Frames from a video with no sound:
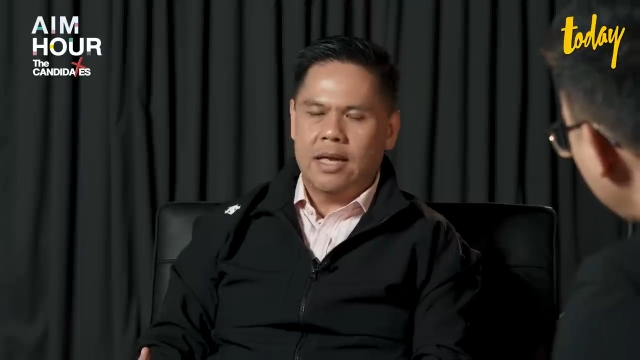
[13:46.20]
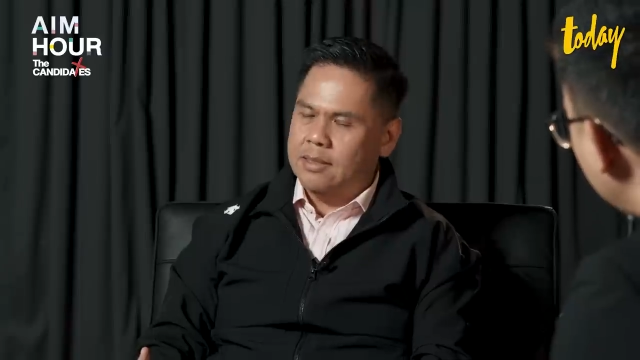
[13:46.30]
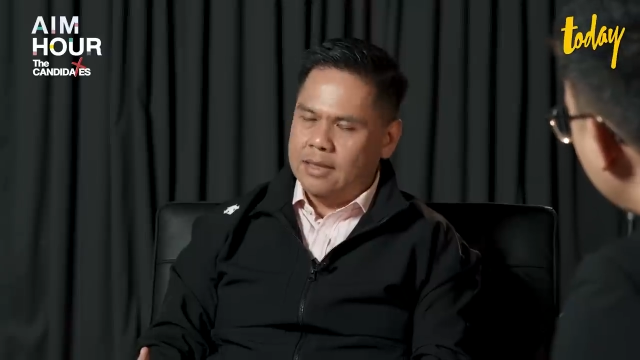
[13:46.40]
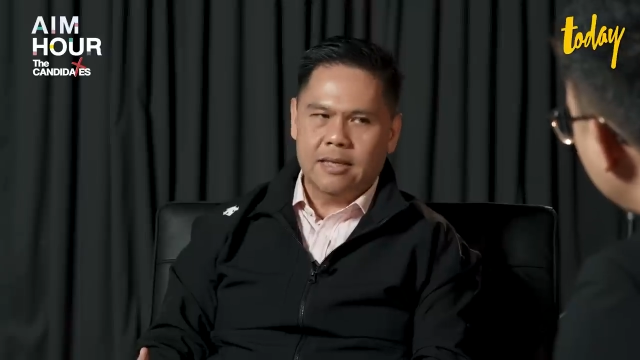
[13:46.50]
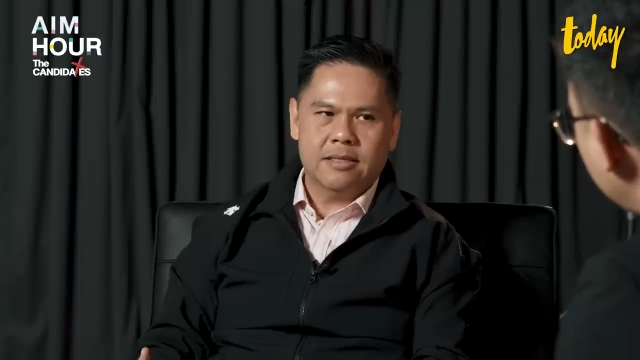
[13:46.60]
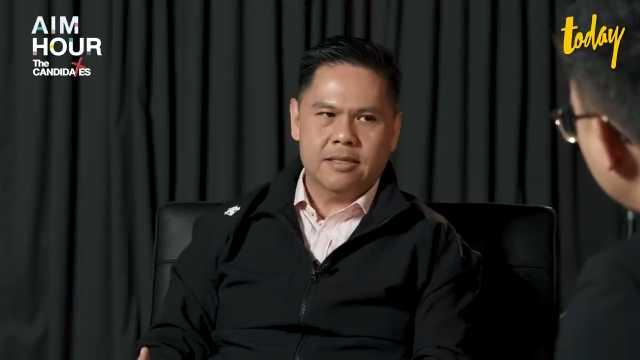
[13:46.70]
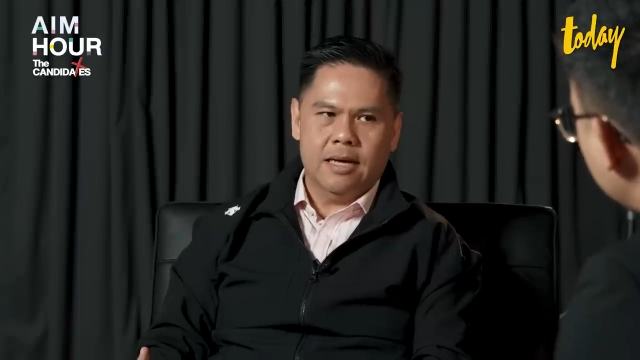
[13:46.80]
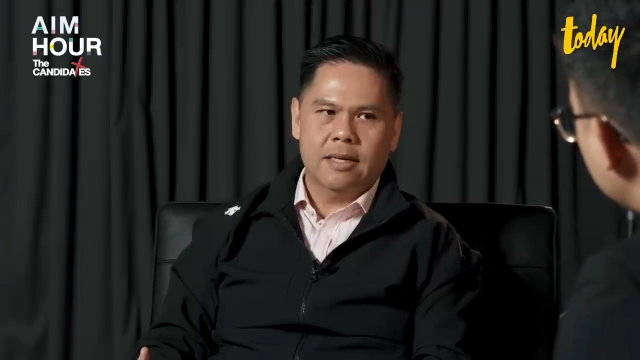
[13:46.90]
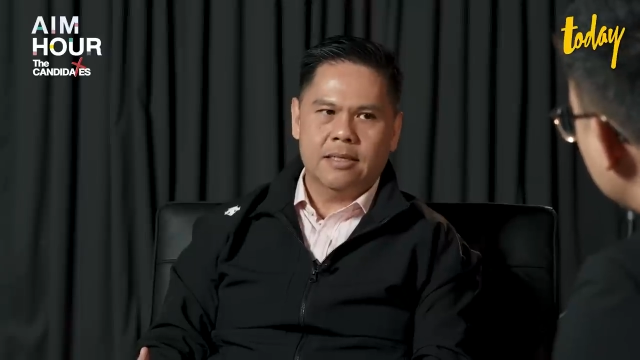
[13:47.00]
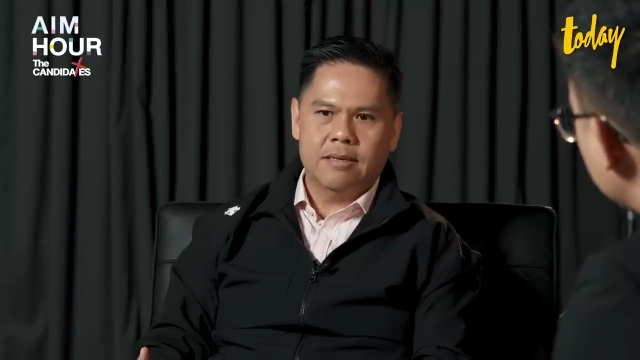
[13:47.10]
in Thai
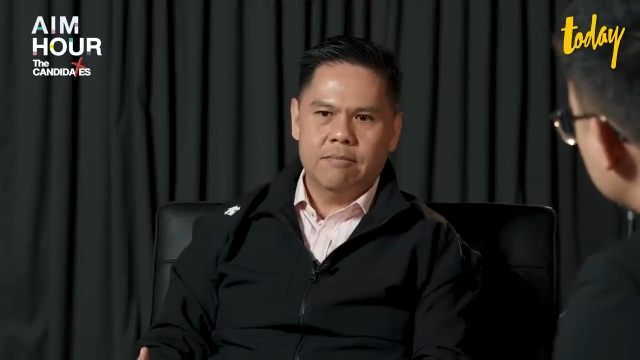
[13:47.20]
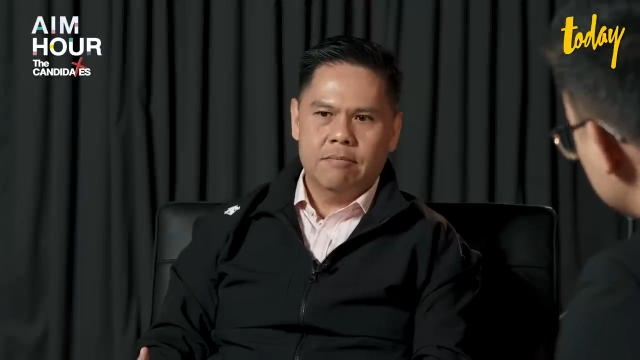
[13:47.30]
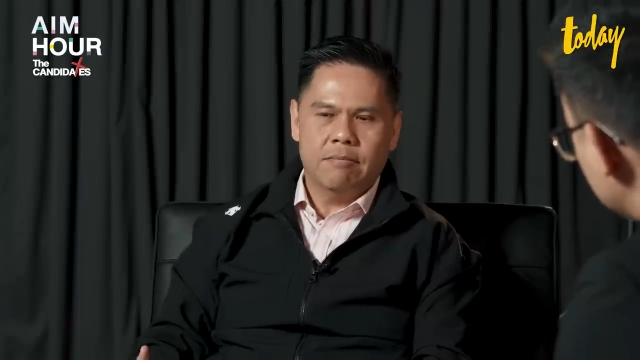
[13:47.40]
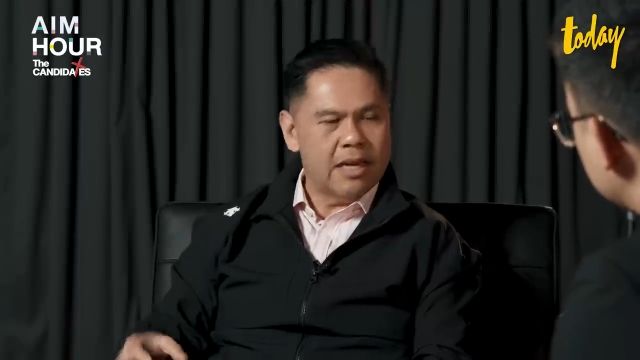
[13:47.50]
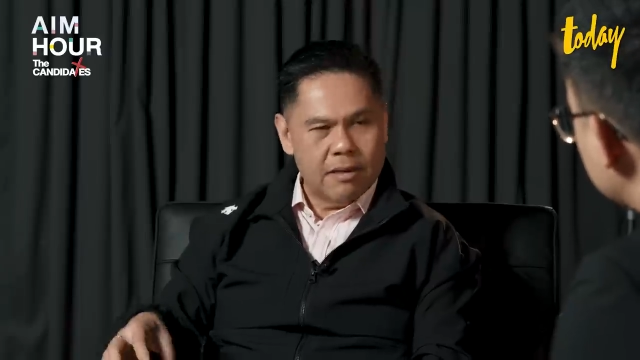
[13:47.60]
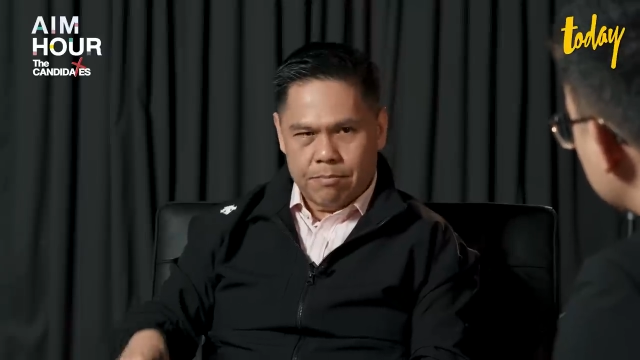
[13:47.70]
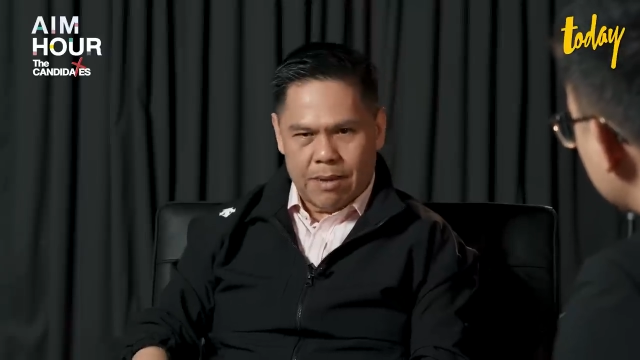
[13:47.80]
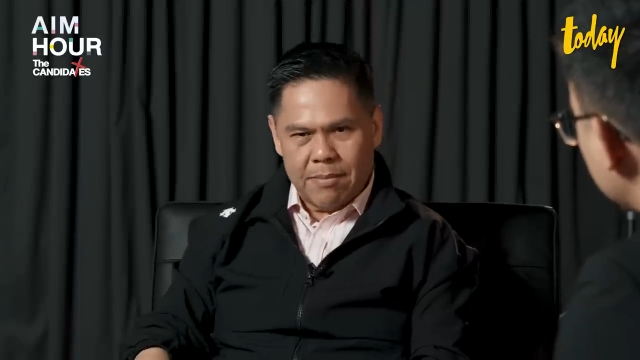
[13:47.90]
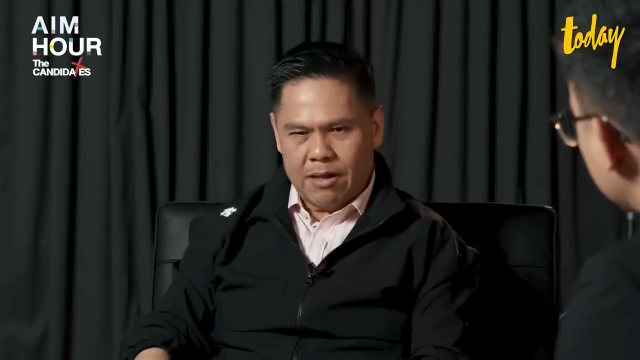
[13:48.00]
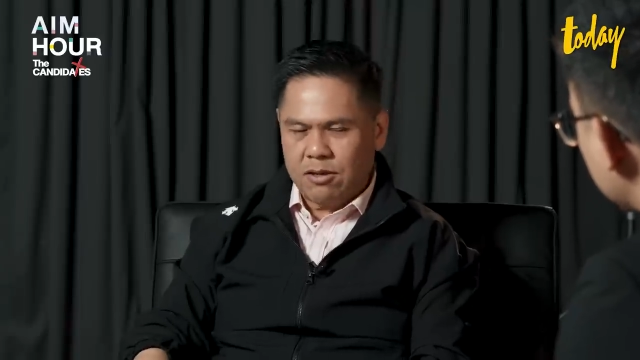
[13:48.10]
society.
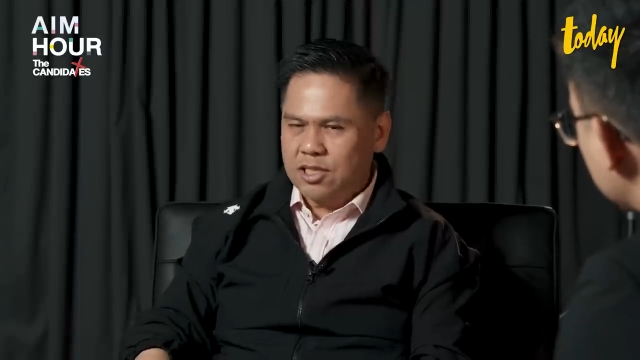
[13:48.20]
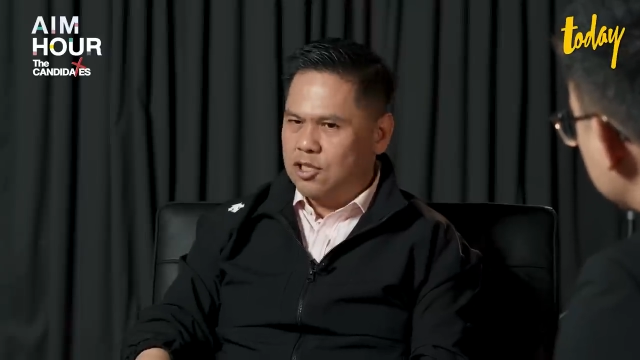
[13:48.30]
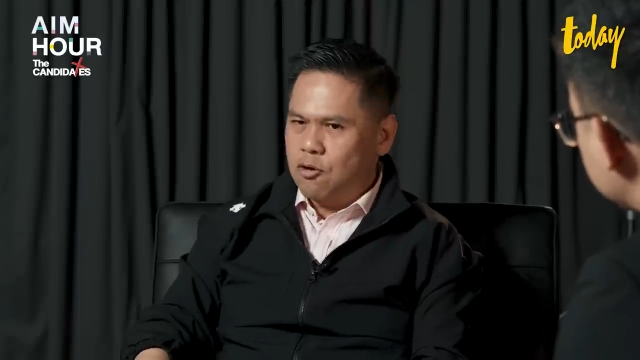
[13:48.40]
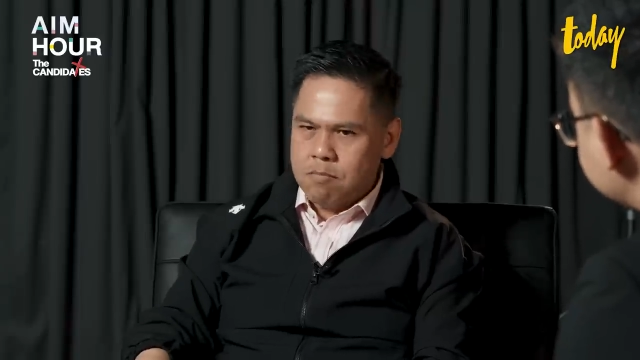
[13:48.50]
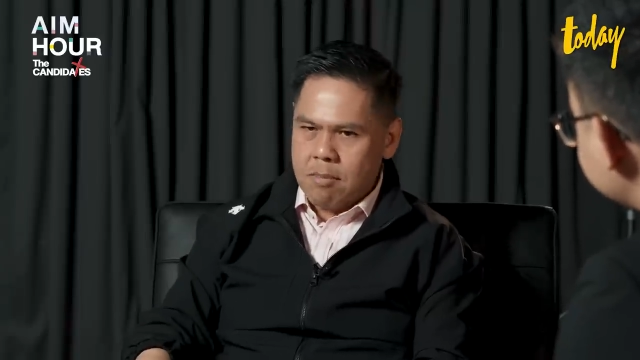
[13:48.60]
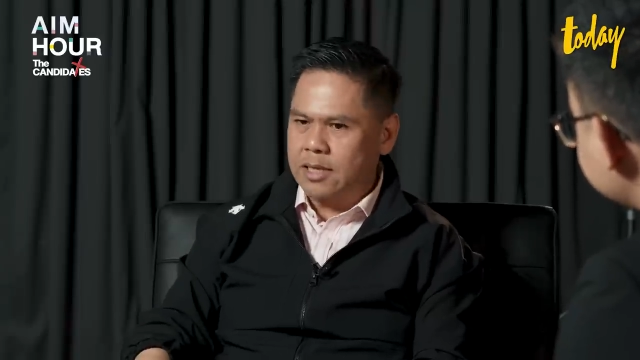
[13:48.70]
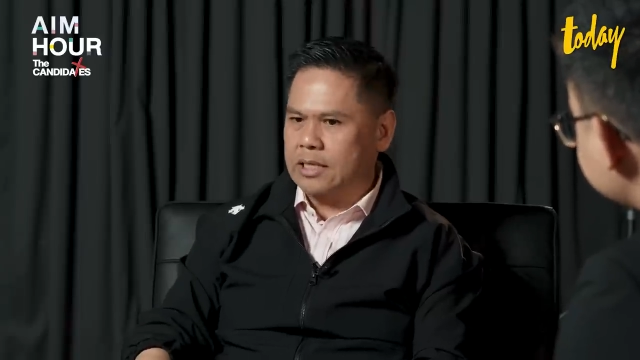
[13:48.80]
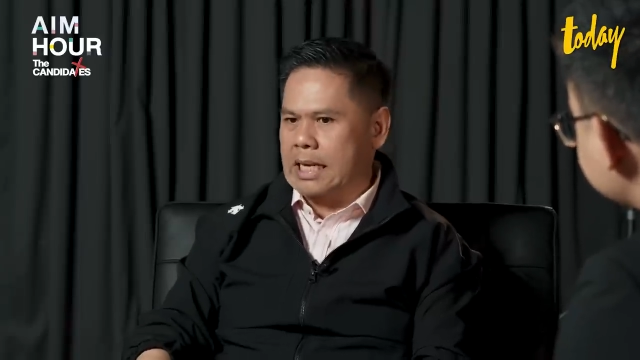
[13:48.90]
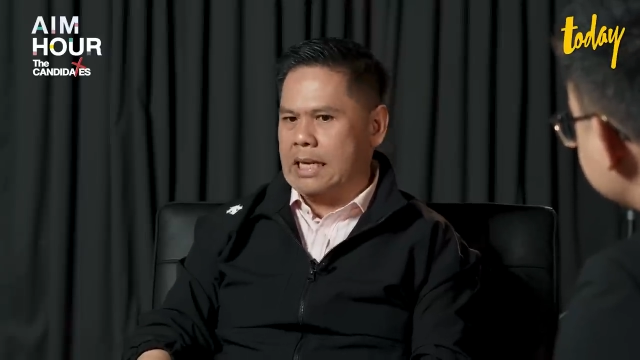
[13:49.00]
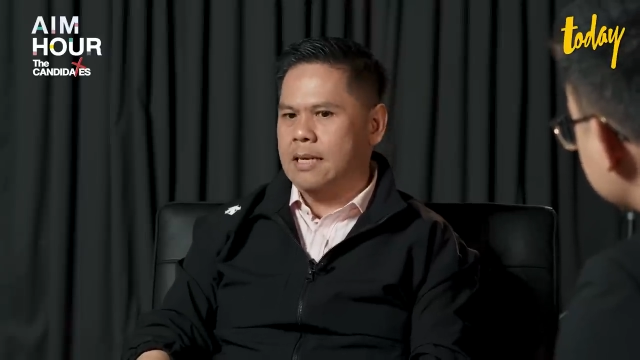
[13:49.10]
Maybe not so
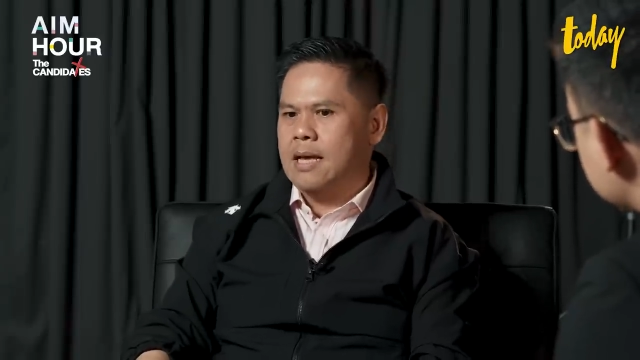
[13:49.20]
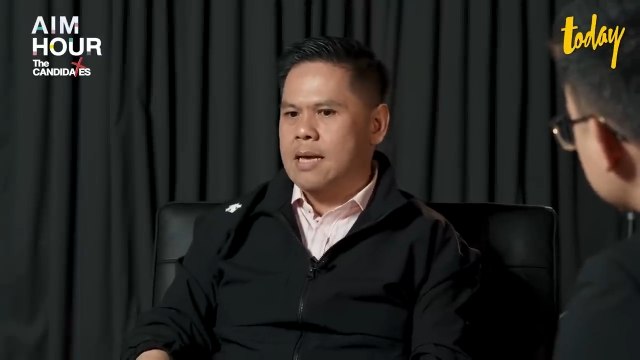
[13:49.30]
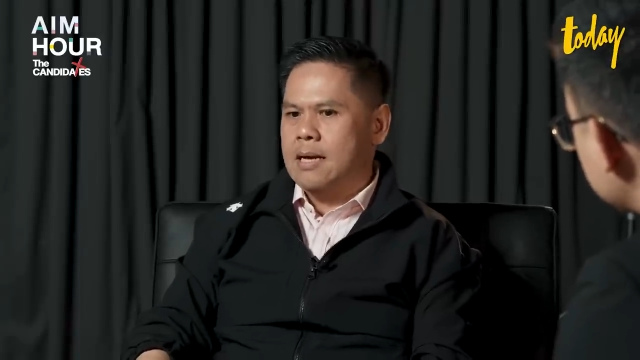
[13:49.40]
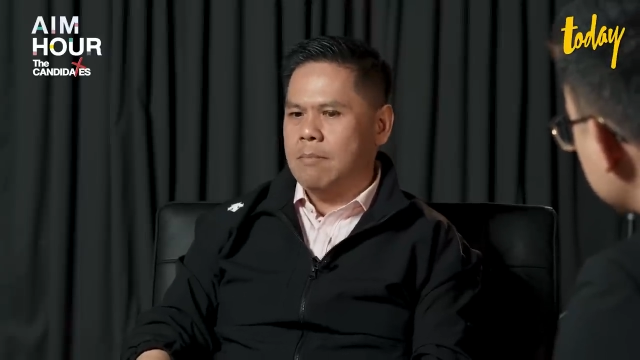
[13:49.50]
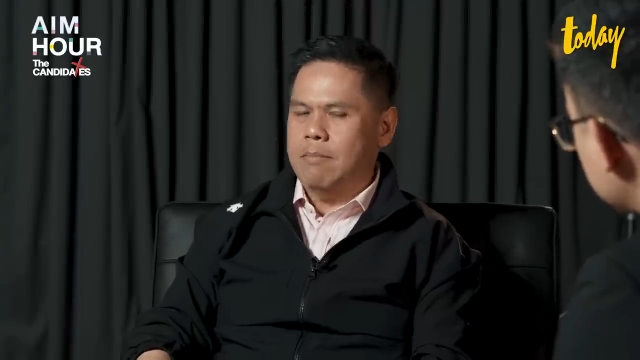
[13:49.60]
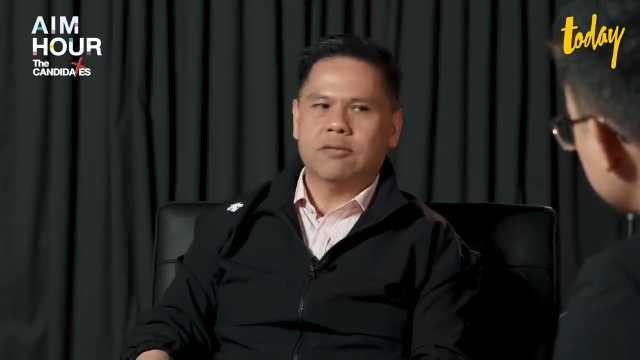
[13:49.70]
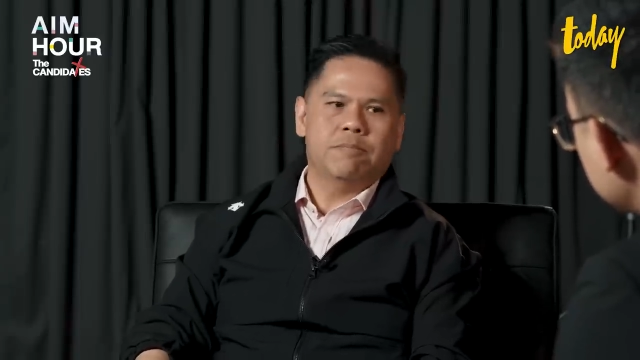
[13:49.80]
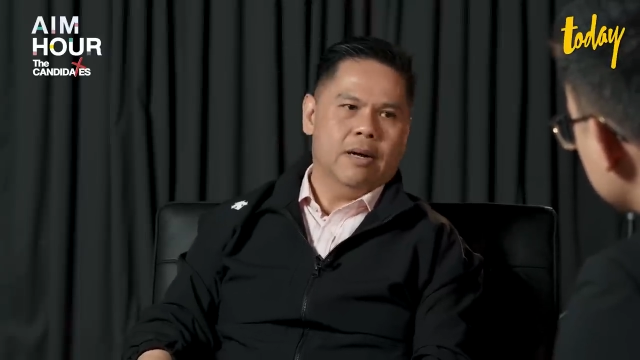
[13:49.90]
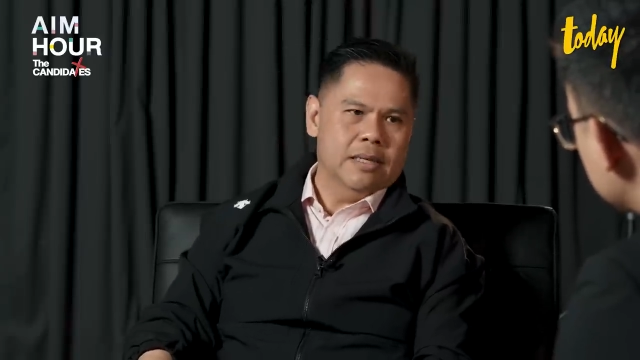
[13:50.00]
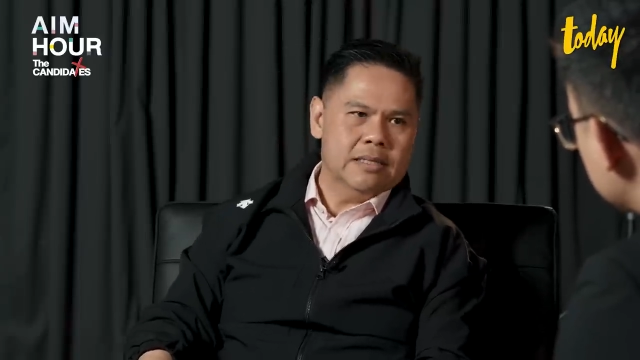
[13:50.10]
much in a
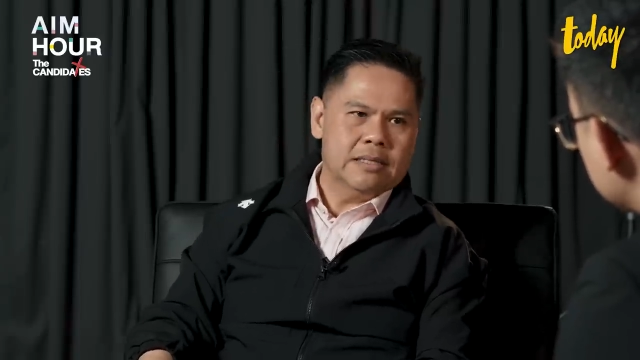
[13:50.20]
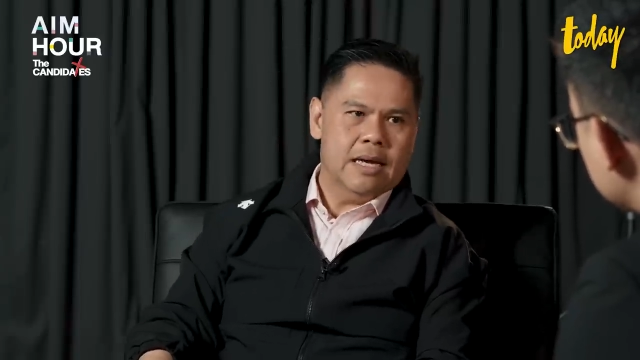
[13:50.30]
metropolitan